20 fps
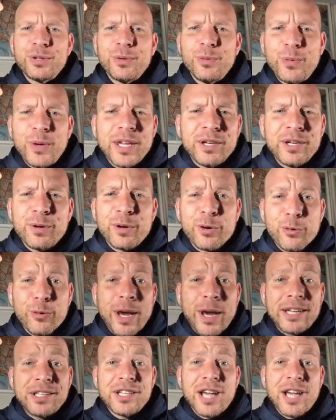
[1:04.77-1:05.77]
we can do a
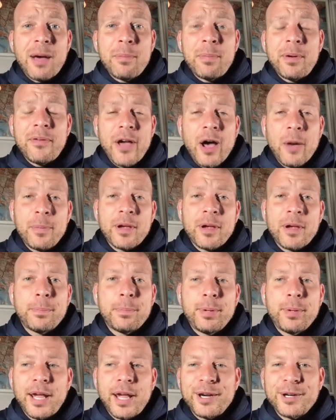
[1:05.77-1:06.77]
great job of helping our
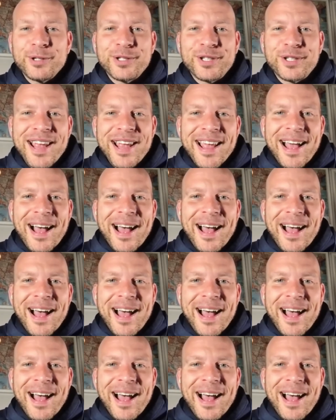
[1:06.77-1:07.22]
players